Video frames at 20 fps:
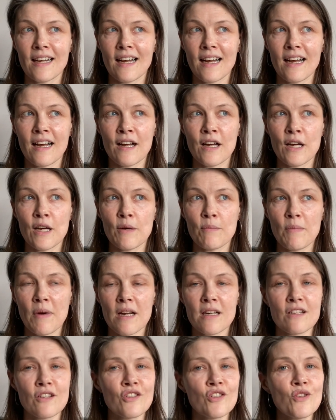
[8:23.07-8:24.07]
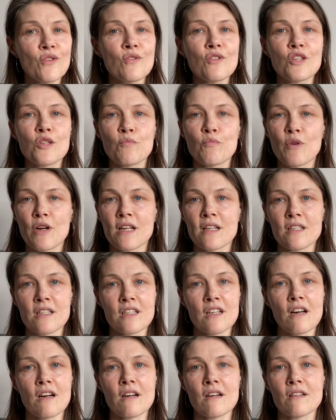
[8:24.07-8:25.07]
and as soon as spring
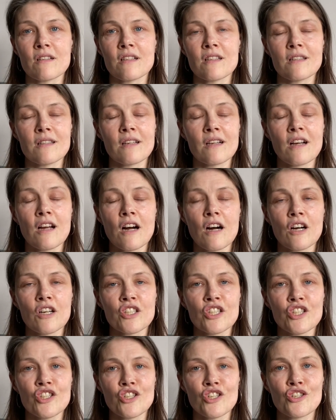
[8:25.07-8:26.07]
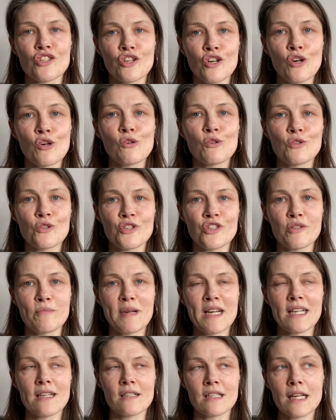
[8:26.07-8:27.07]
starts, the garden just calls to me.
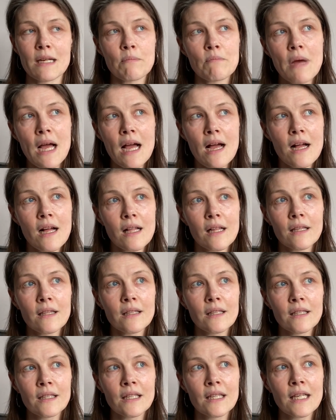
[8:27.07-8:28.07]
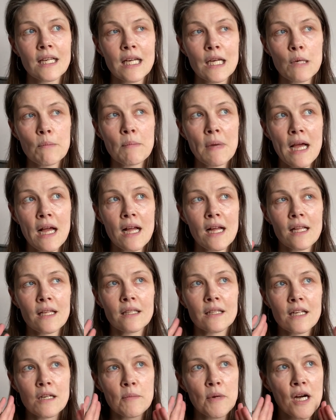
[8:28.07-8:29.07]
It's like, Mel,
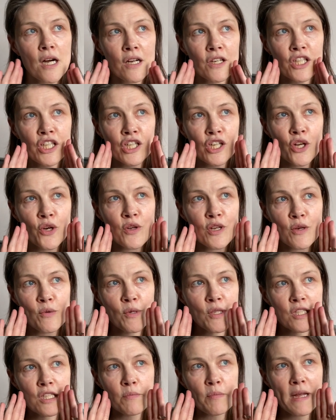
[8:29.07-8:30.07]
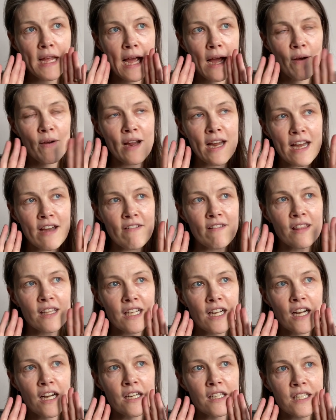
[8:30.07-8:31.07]
come on, you know you want to be out here in the
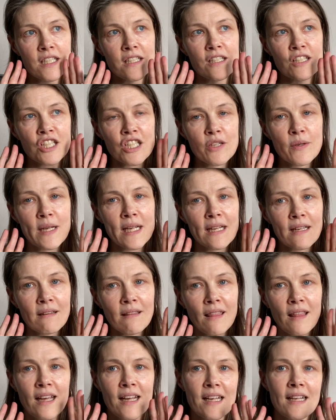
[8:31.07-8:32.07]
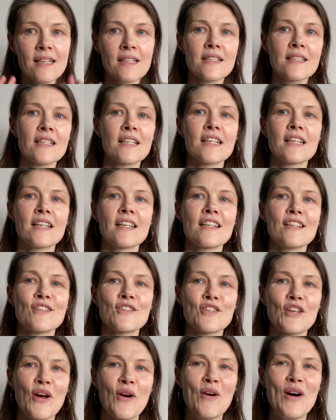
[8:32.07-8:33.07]
garden doing things.
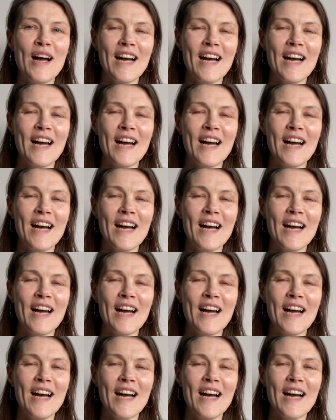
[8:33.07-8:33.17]
So